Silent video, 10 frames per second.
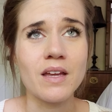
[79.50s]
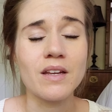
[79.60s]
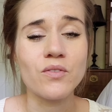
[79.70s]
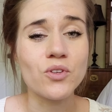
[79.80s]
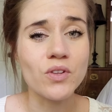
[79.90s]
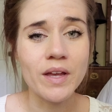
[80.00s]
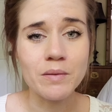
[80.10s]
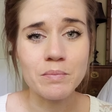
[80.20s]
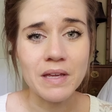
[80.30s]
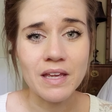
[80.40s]
if you're like
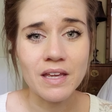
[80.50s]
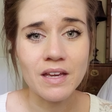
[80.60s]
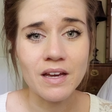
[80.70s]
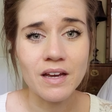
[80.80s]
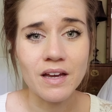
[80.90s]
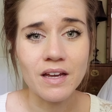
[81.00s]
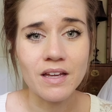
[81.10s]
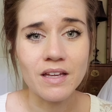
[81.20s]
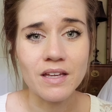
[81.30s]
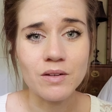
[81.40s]
me,
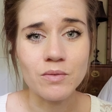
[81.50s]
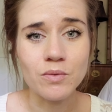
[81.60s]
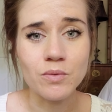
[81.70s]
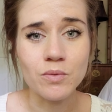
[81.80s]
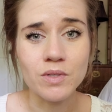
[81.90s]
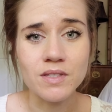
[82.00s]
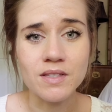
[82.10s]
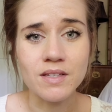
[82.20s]
it was